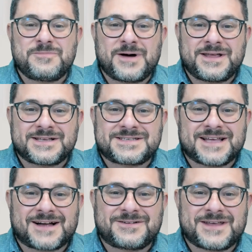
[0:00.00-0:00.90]
everybody,
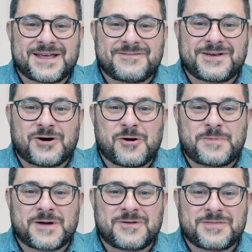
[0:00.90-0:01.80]
it's Dr. David.
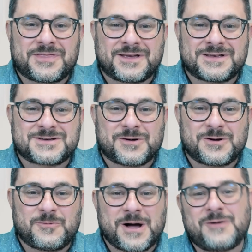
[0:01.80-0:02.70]
Hope everything is
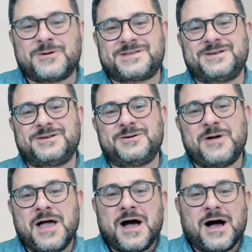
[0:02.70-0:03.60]
going well with
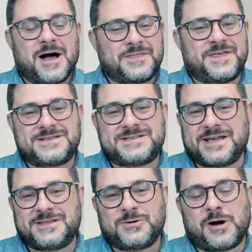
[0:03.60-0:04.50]
you. Uh,
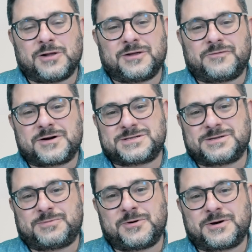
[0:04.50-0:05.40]
thanks again to all of
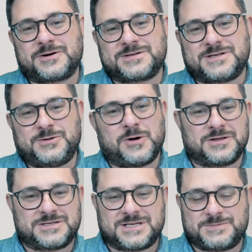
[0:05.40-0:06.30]
our supporters and to
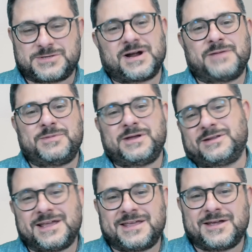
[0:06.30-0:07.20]
all the
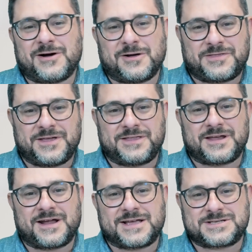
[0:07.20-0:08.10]
subscribing and liking all the
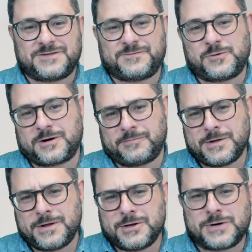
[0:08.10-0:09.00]
thing that I asked you
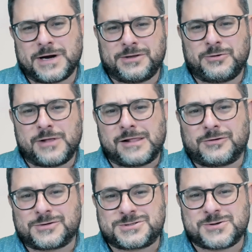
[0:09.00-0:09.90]
for. trying to do
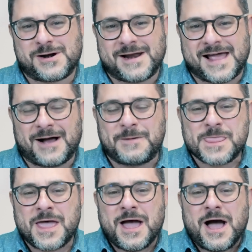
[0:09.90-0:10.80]
that a little shorter
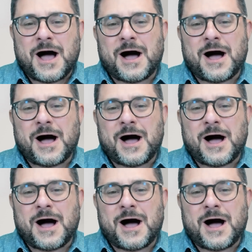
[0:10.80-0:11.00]
now.